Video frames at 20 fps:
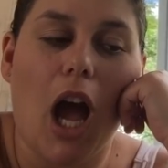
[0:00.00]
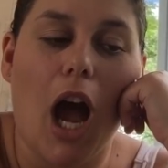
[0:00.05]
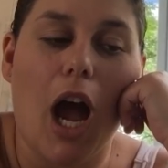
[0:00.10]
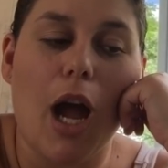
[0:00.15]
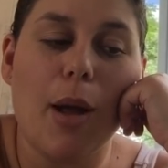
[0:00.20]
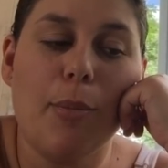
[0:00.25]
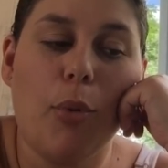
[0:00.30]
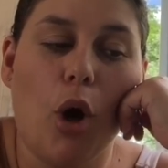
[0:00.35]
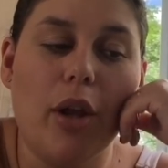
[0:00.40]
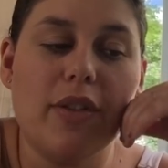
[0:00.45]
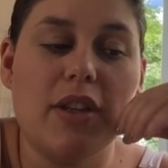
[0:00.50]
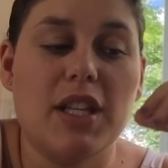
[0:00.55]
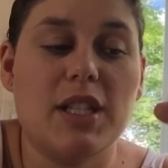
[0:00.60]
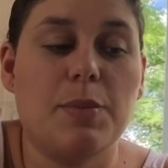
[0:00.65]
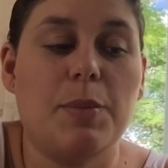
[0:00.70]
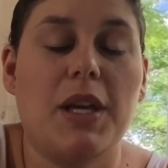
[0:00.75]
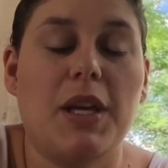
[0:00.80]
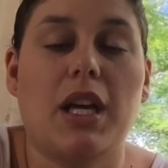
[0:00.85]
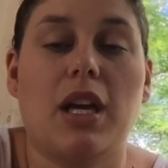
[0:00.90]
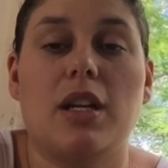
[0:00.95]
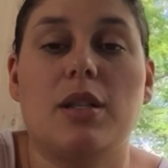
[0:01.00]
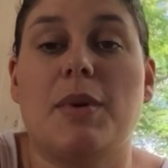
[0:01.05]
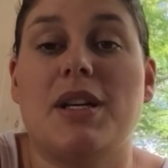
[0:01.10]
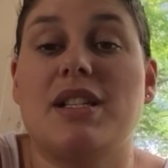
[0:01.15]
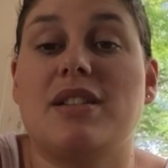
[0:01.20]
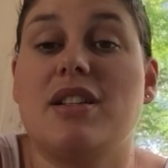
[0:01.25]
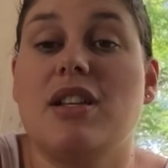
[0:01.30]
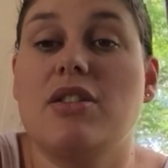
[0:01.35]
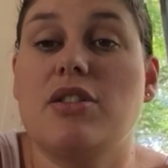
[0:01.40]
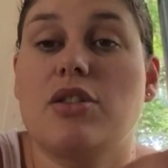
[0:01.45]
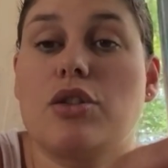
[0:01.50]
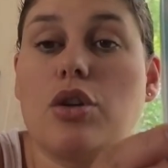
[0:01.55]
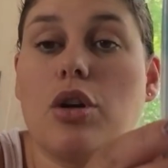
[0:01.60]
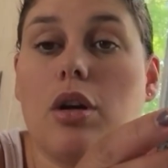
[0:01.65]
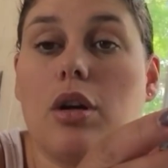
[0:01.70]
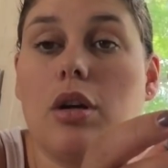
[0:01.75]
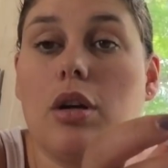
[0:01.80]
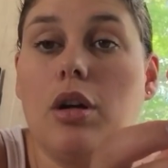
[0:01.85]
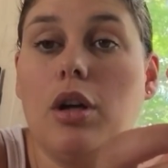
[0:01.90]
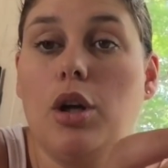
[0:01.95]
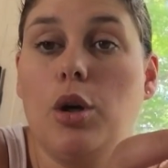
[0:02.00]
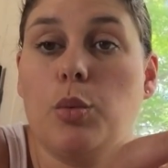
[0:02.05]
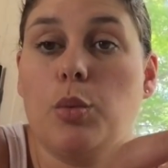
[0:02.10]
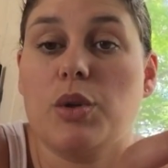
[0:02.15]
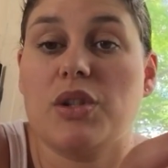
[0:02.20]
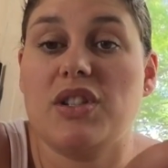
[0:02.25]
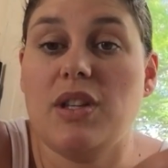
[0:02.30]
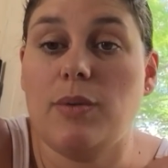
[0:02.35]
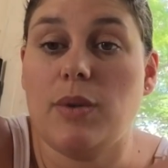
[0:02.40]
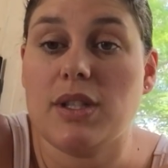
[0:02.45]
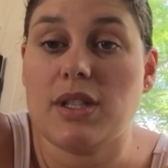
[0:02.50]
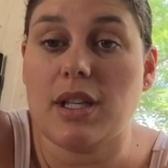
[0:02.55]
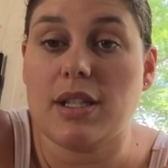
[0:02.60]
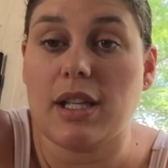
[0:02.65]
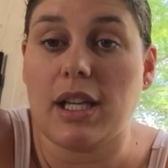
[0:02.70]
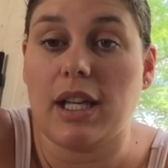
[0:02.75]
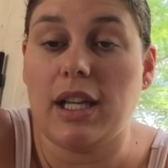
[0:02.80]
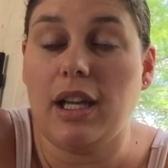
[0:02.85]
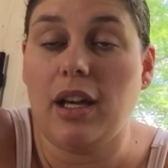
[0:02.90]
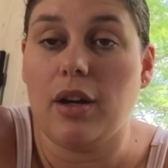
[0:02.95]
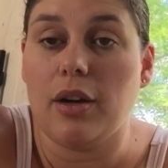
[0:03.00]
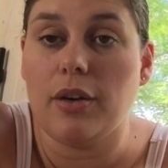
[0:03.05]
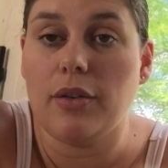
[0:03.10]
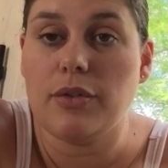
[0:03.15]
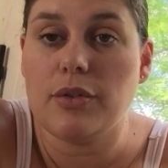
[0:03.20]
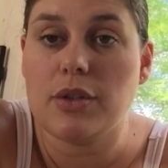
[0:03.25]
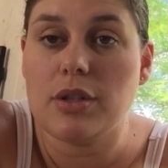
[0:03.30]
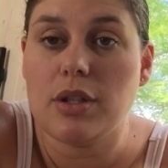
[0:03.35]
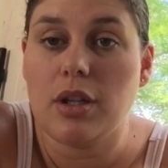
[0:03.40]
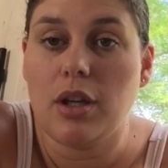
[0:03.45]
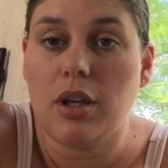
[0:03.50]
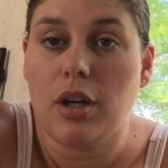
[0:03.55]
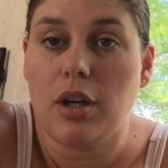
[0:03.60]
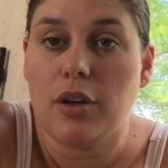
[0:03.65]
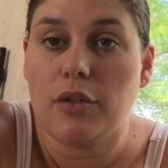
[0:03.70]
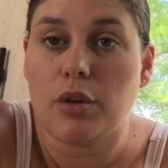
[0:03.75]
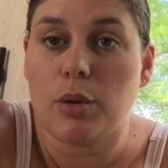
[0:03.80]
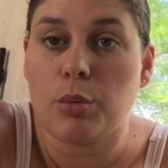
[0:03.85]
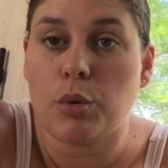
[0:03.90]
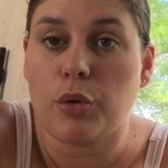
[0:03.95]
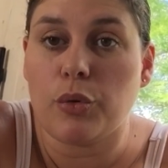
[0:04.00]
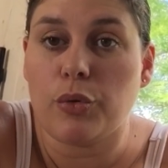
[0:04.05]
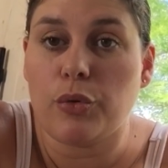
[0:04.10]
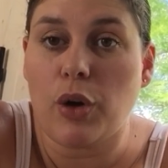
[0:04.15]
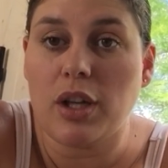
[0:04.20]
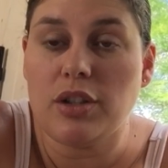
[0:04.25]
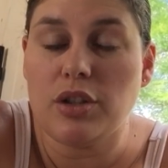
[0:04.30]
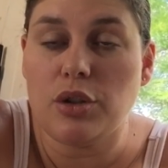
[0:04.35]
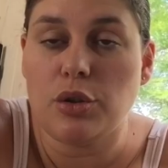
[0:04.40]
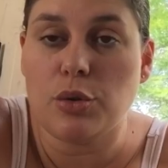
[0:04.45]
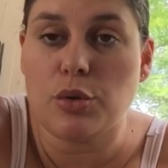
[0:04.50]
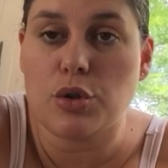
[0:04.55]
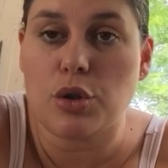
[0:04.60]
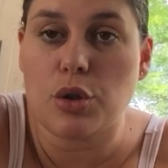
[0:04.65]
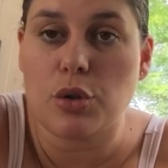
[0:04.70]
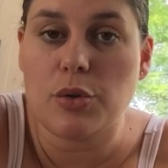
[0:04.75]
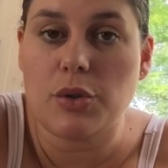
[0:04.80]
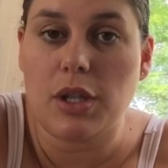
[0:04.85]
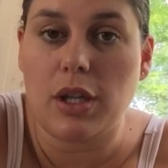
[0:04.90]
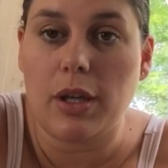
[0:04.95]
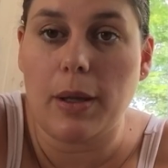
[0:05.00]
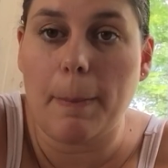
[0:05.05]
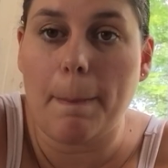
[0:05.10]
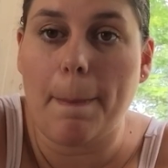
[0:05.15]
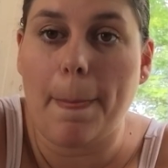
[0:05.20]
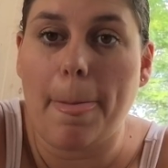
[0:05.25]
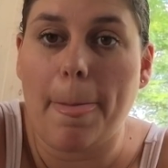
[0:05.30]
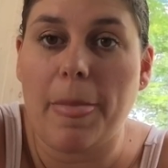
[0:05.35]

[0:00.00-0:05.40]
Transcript: I bought this because my sister received this as a gift from her friend in New Jersey.